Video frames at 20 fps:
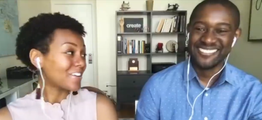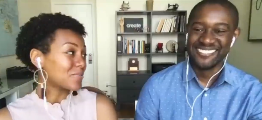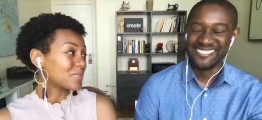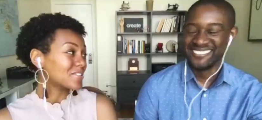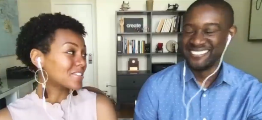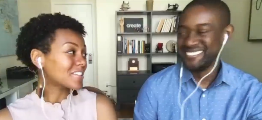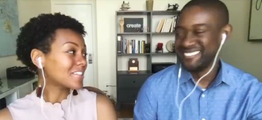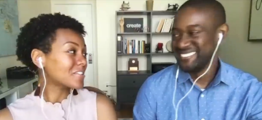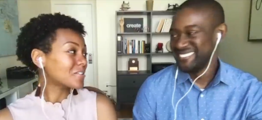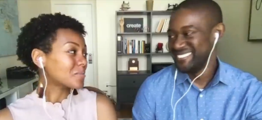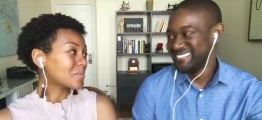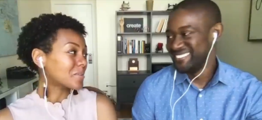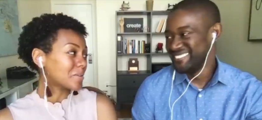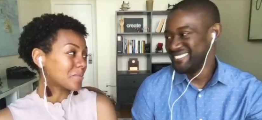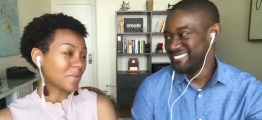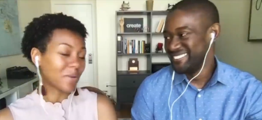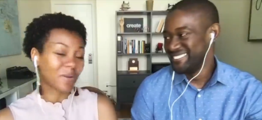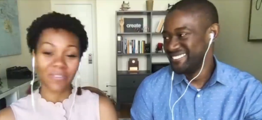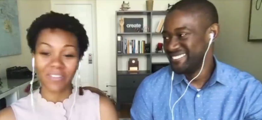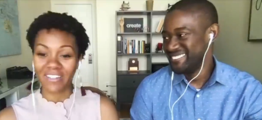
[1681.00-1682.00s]
Speaker 1: was a little bit of
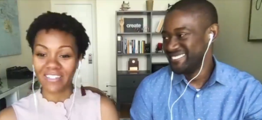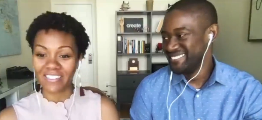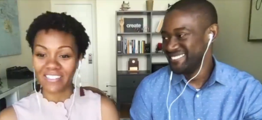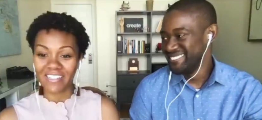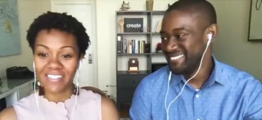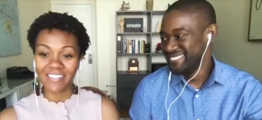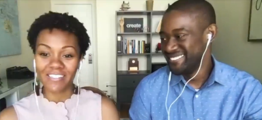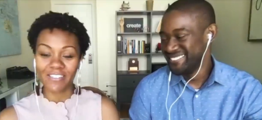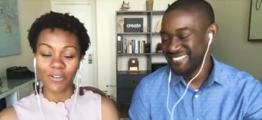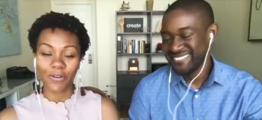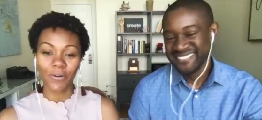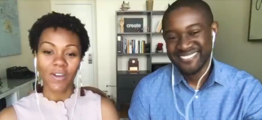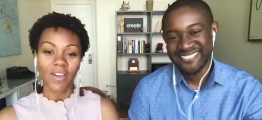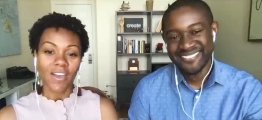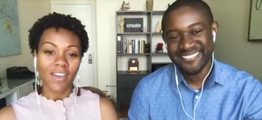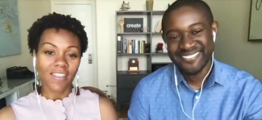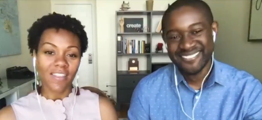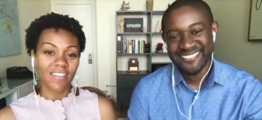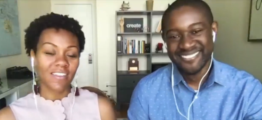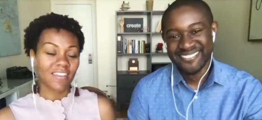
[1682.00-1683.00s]
both i'd say so
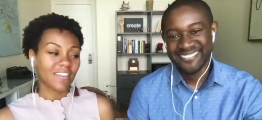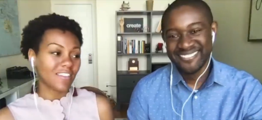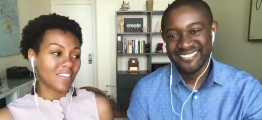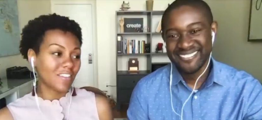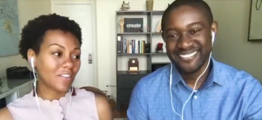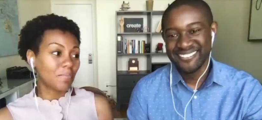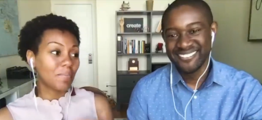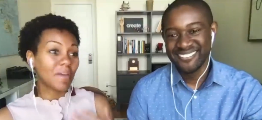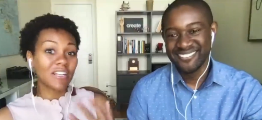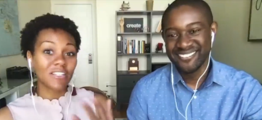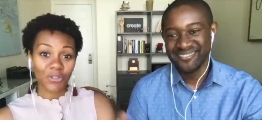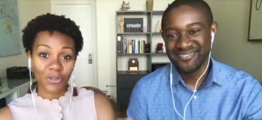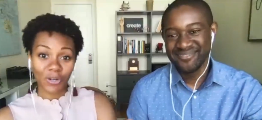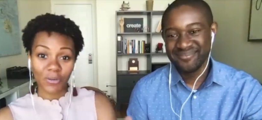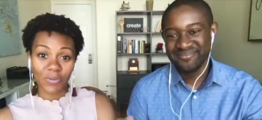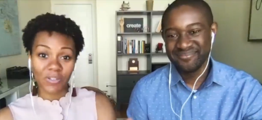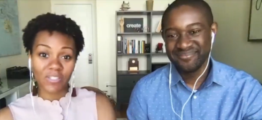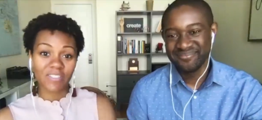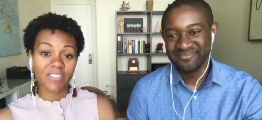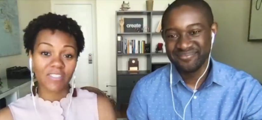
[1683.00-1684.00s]
the the mentor was
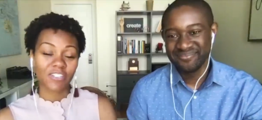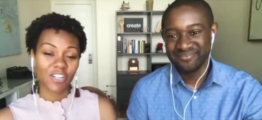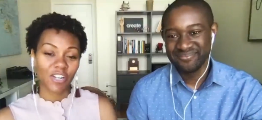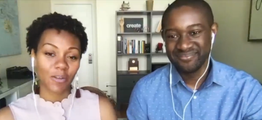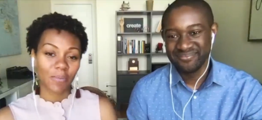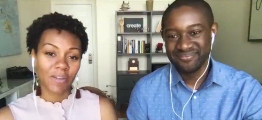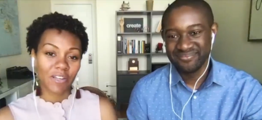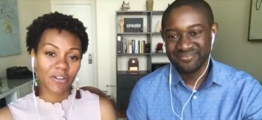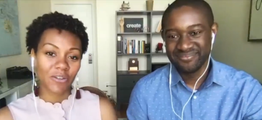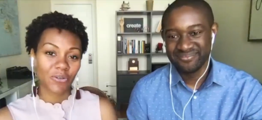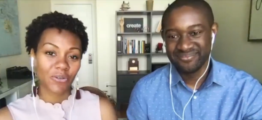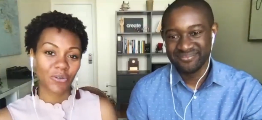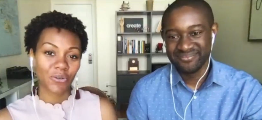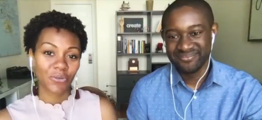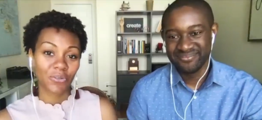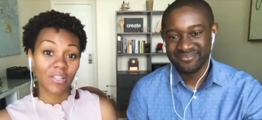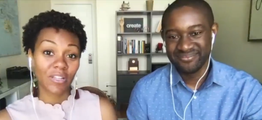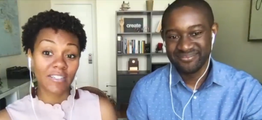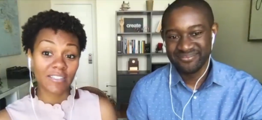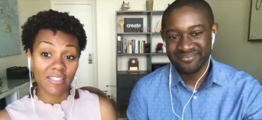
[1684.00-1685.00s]
the gentleman who, who
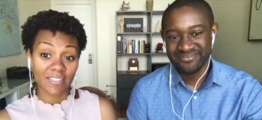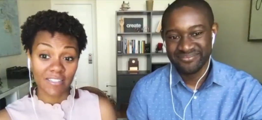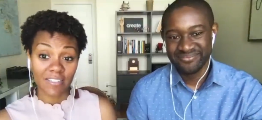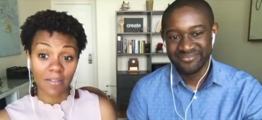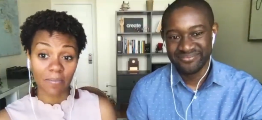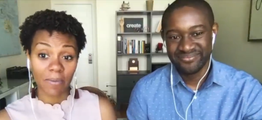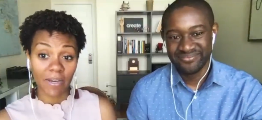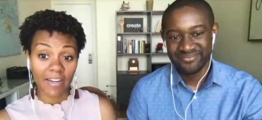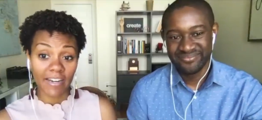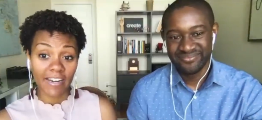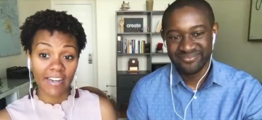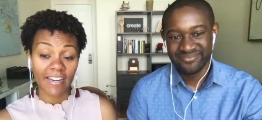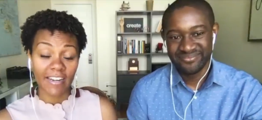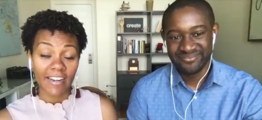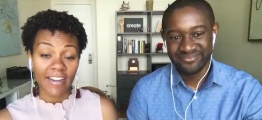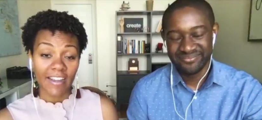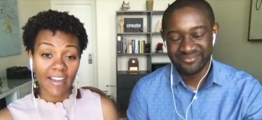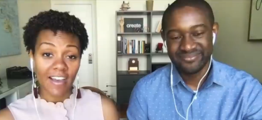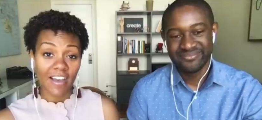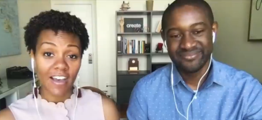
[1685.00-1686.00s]
lent us the money
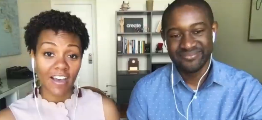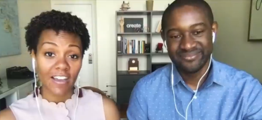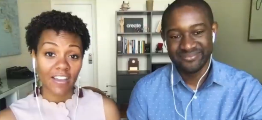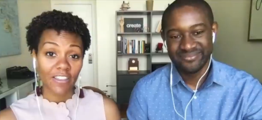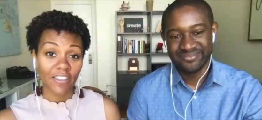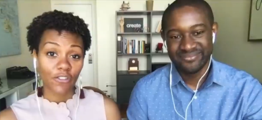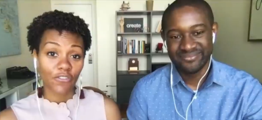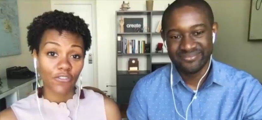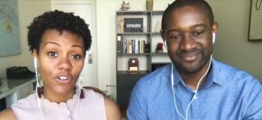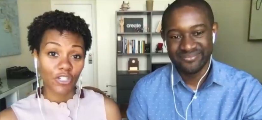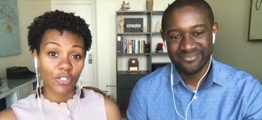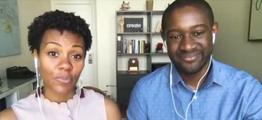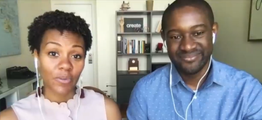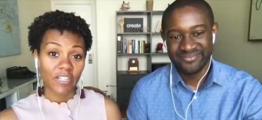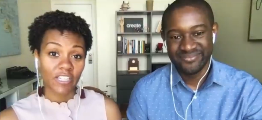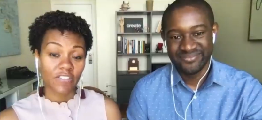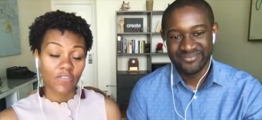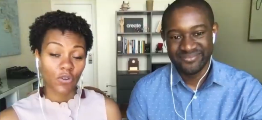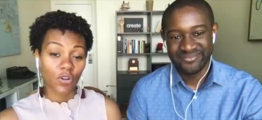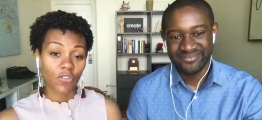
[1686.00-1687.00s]
uh, in the first place
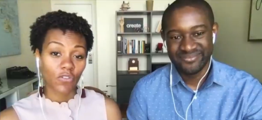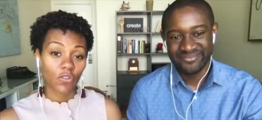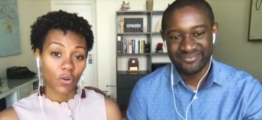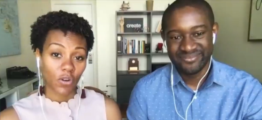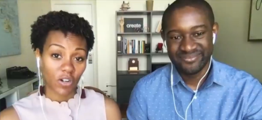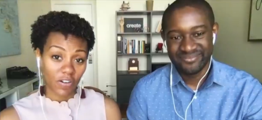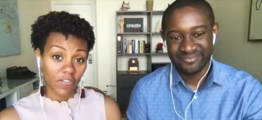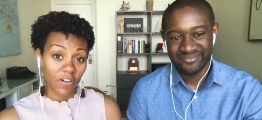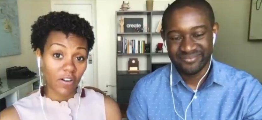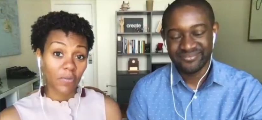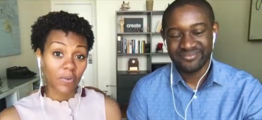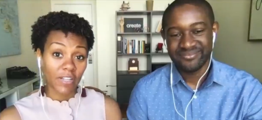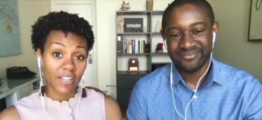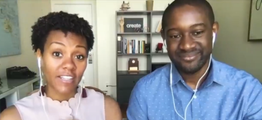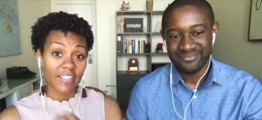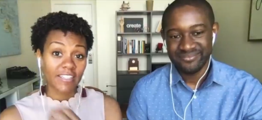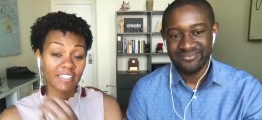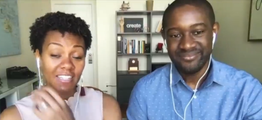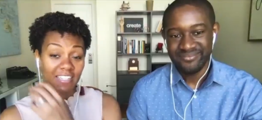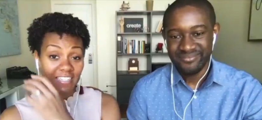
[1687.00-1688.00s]
for, okay. for one of our real
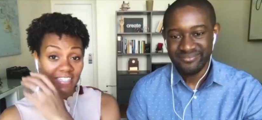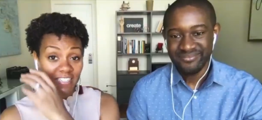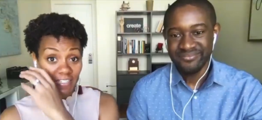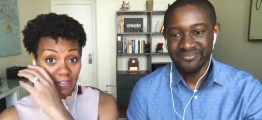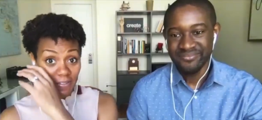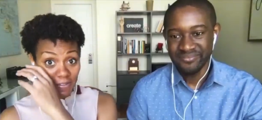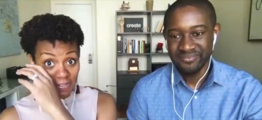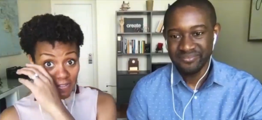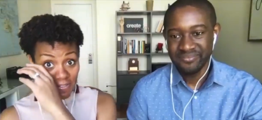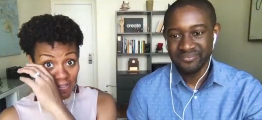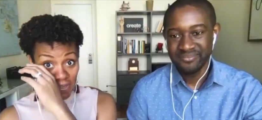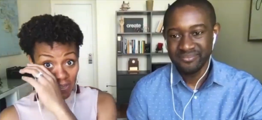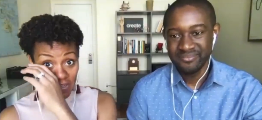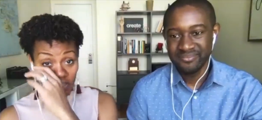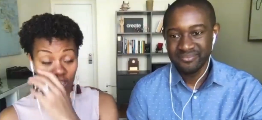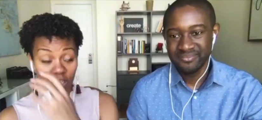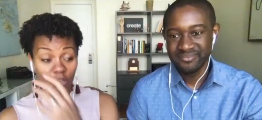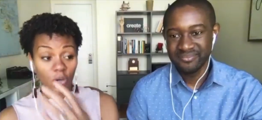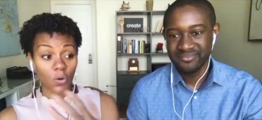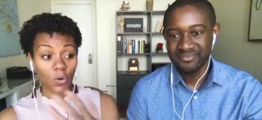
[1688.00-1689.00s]
estate deals
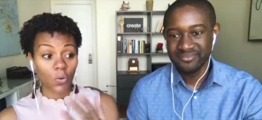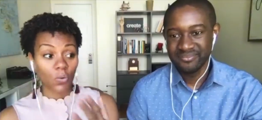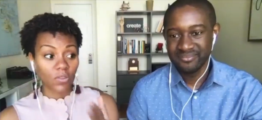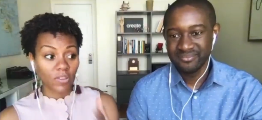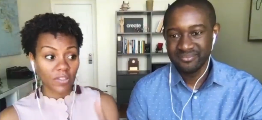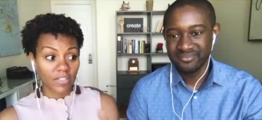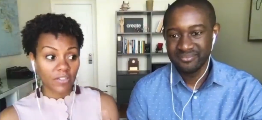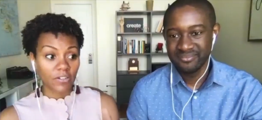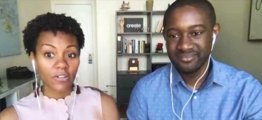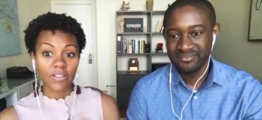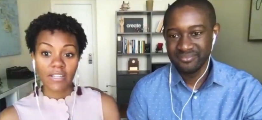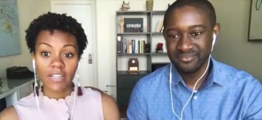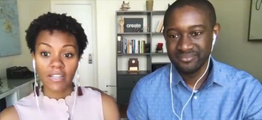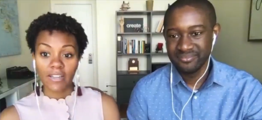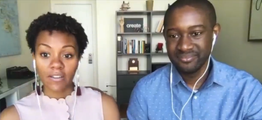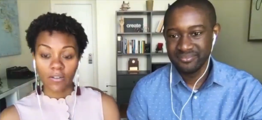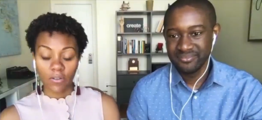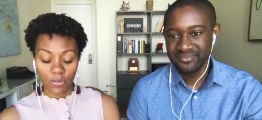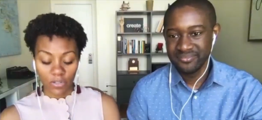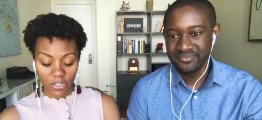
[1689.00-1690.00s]
so literally
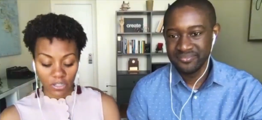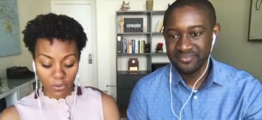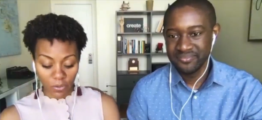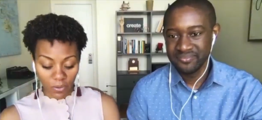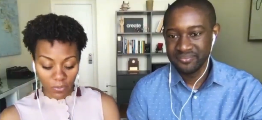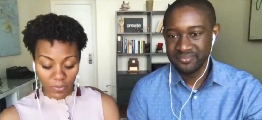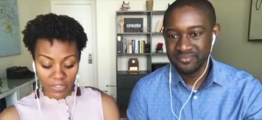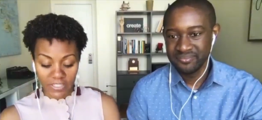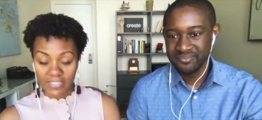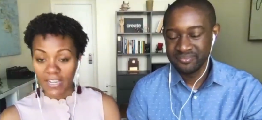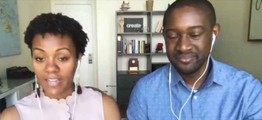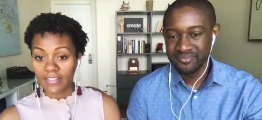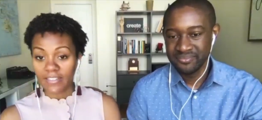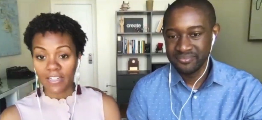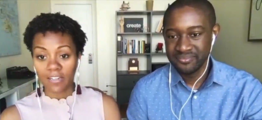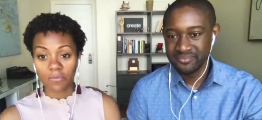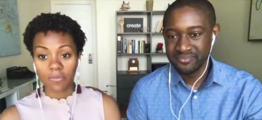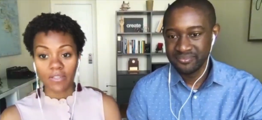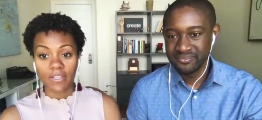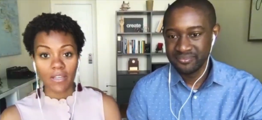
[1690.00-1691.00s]
you know when we sat down
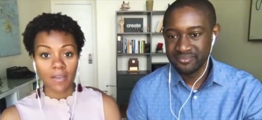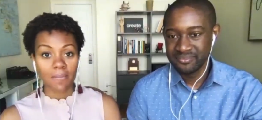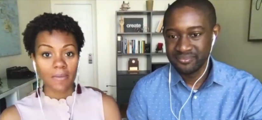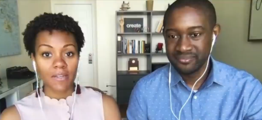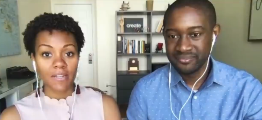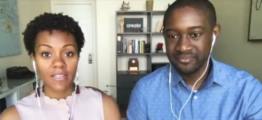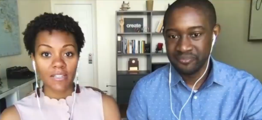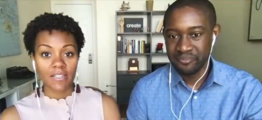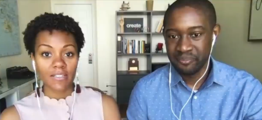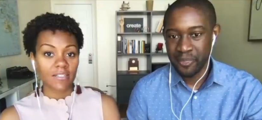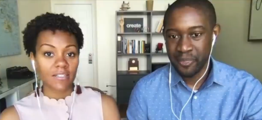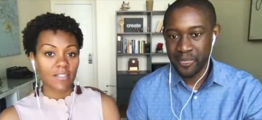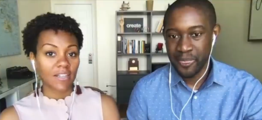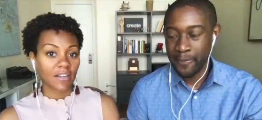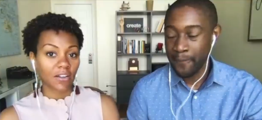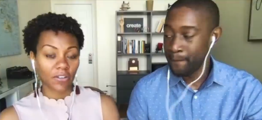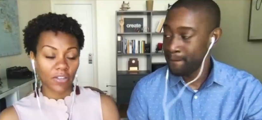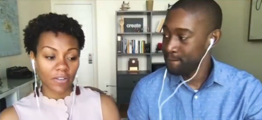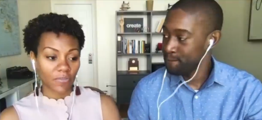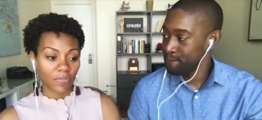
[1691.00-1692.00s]
with him and he said i'll
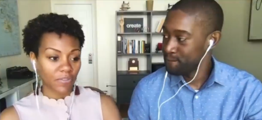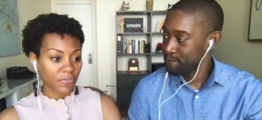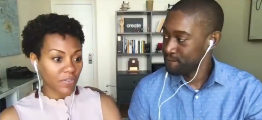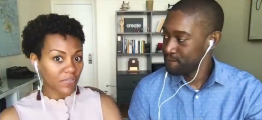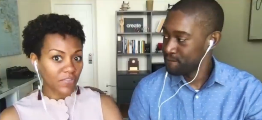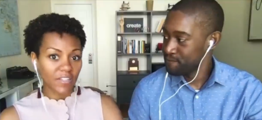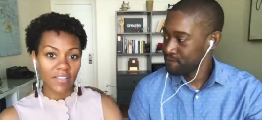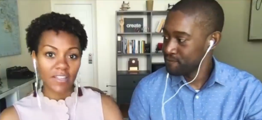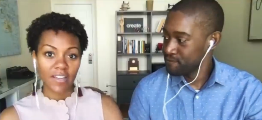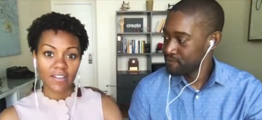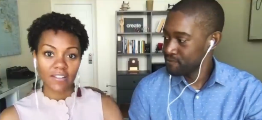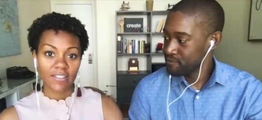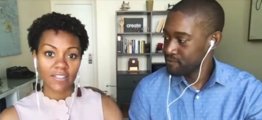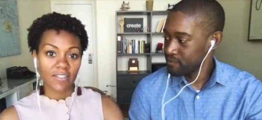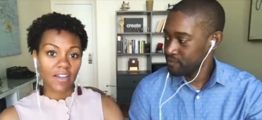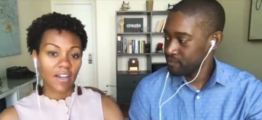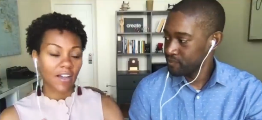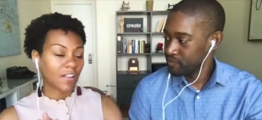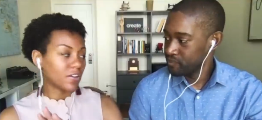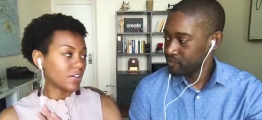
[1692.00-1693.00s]
give you
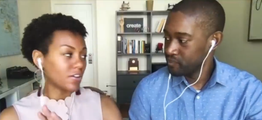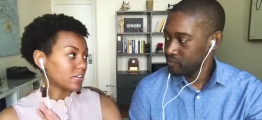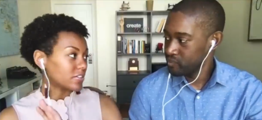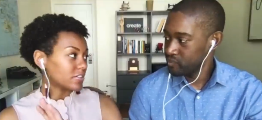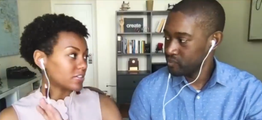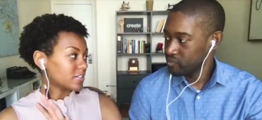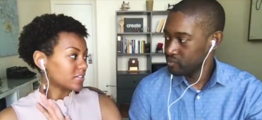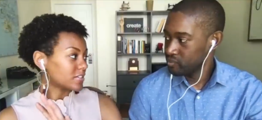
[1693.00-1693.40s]
$50000